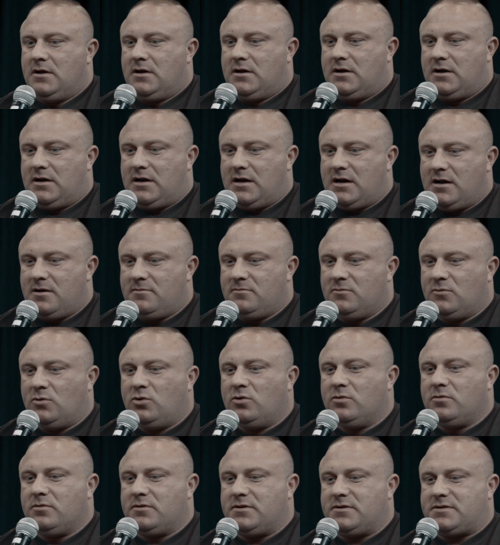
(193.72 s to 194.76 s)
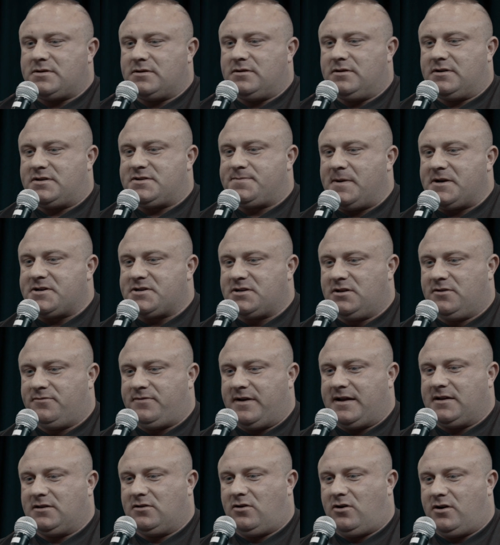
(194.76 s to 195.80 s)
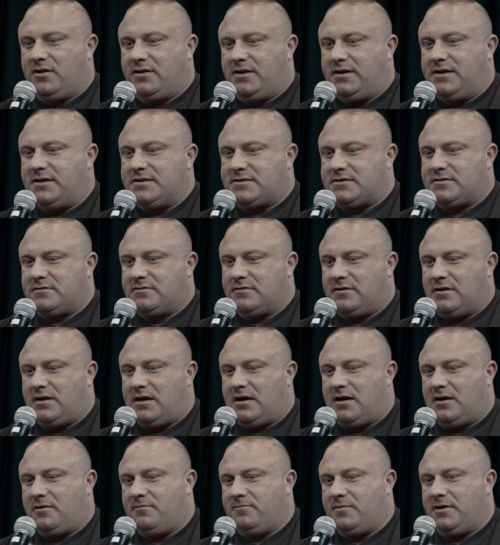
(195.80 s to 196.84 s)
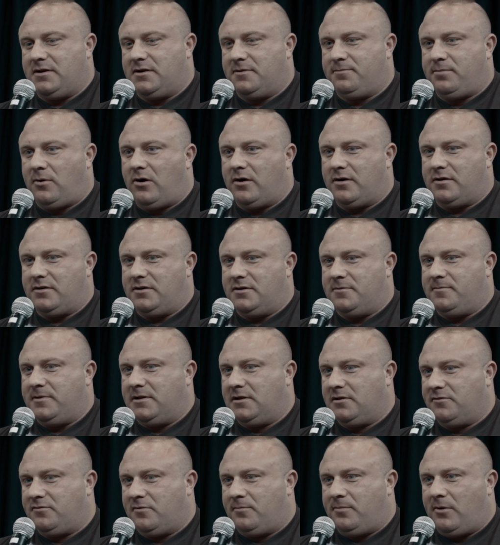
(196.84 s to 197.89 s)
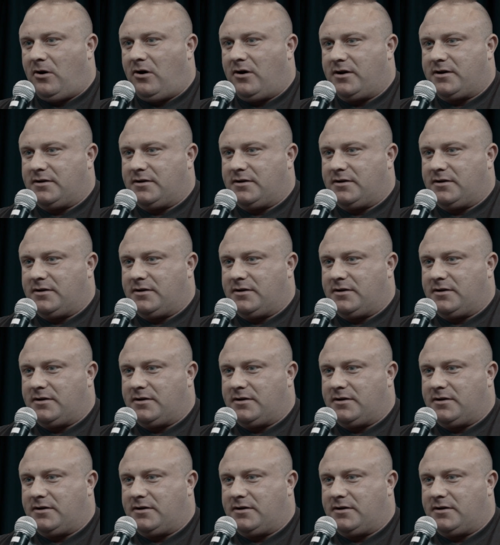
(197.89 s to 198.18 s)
Well, a special event like this, in the middle of a bike